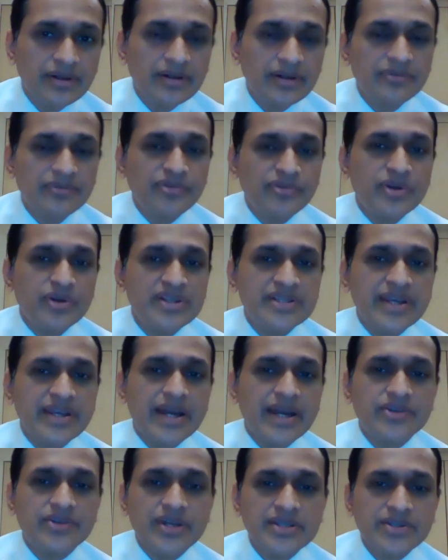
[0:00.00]
for his
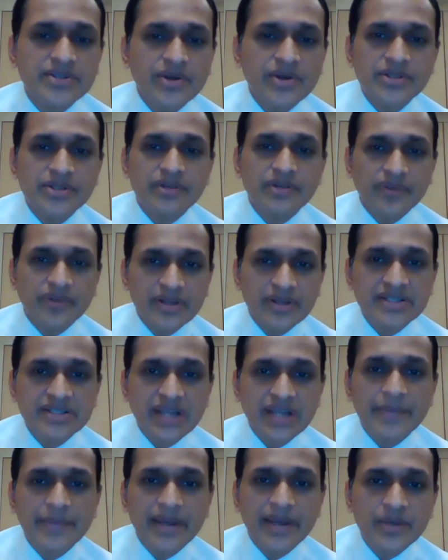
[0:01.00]
cataract surgery the first
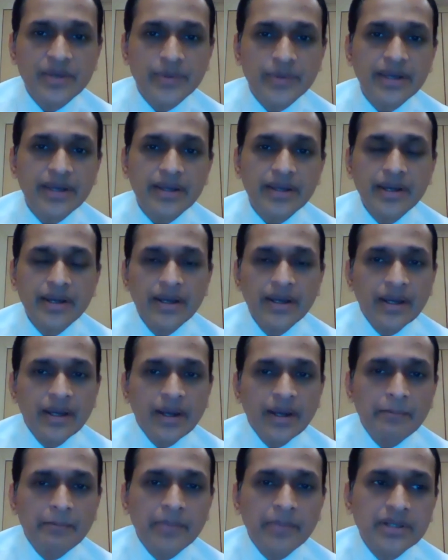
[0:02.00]
time anyway.
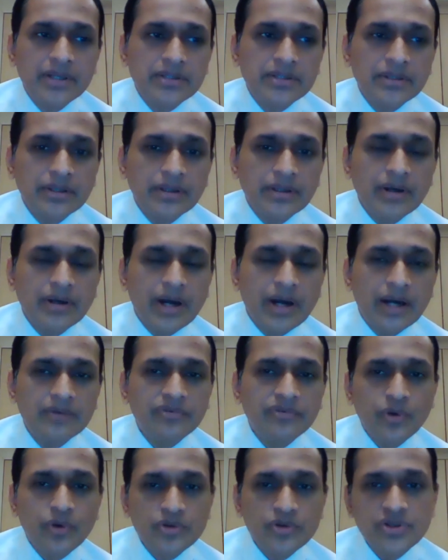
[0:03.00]
But
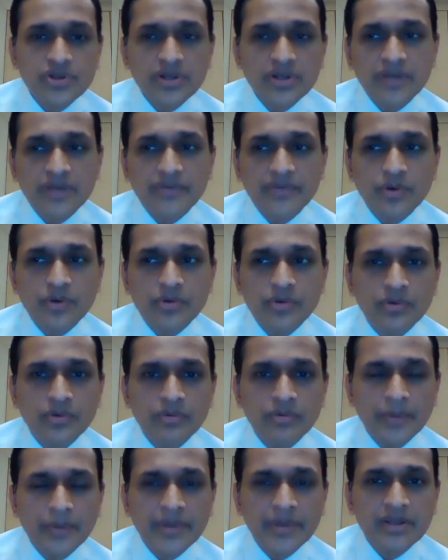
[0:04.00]
unfortunately, we
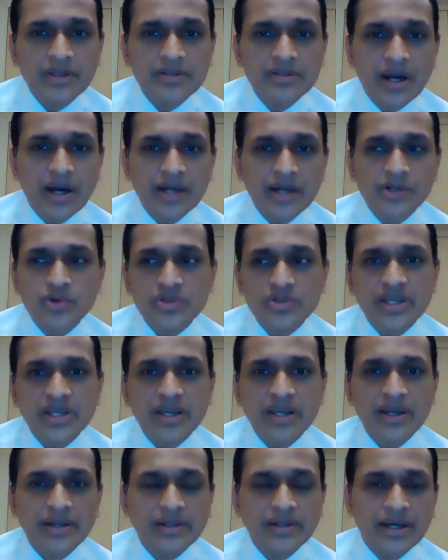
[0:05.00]
don't, I mean, it's hard to
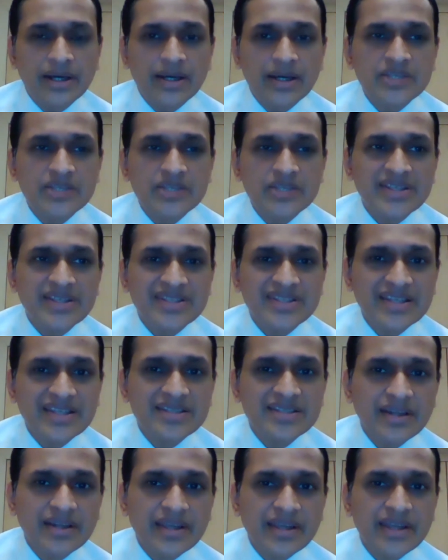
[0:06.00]
say unless one
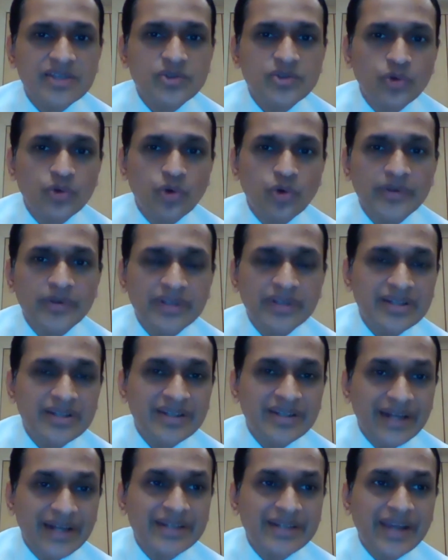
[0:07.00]
sees the case to know whether it
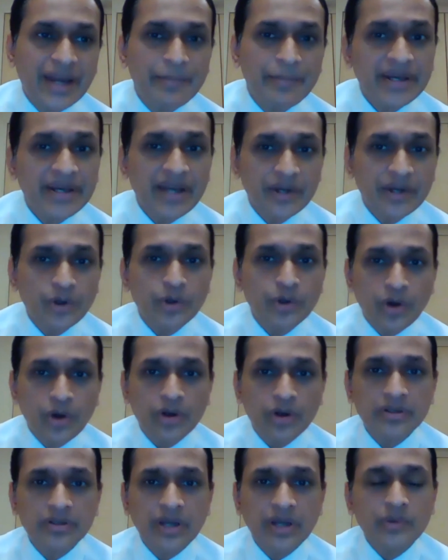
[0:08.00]
yet can be done or
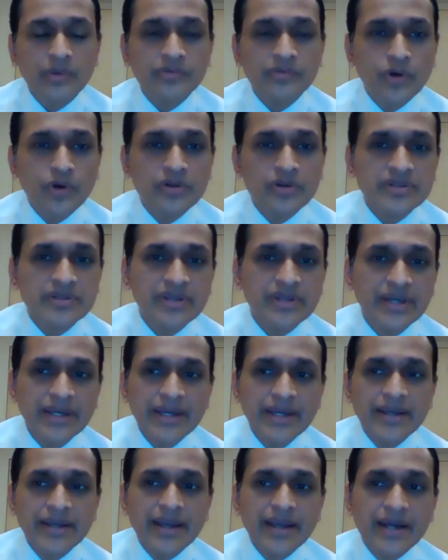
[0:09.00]
not. Now, of course,
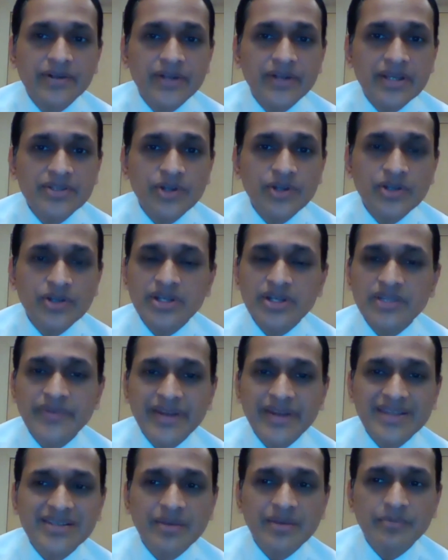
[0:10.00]
cataract surgery is
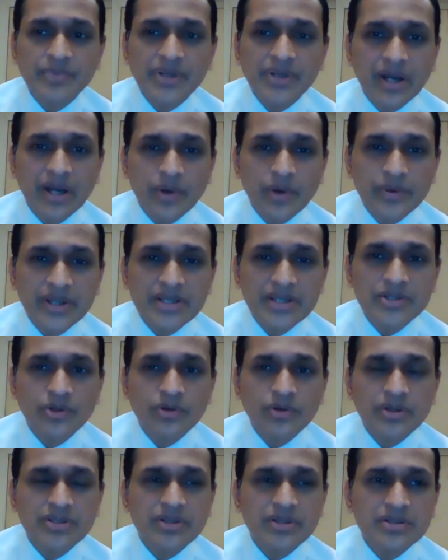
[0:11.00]
very simple nowadays, you
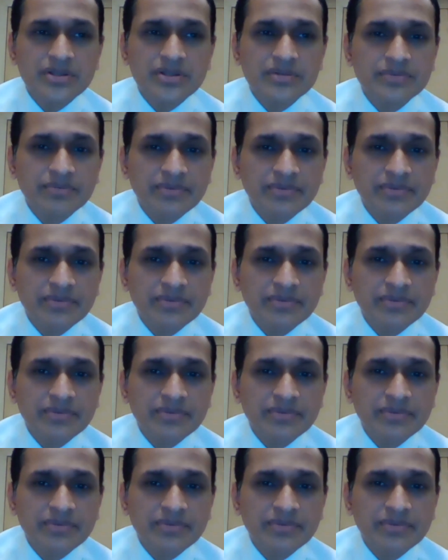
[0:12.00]
know, it's just